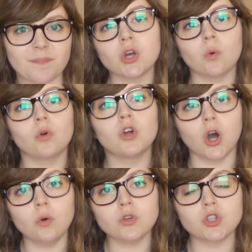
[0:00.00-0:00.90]
So
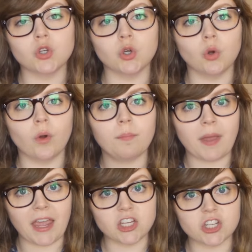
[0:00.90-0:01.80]
go to
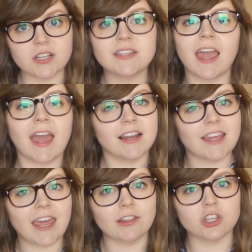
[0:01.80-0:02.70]
Pages
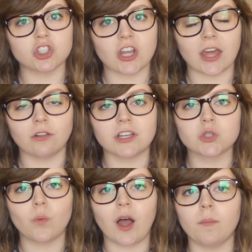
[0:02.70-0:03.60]
and Kayla's channel
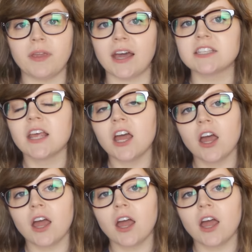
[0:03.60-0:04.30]
as well, because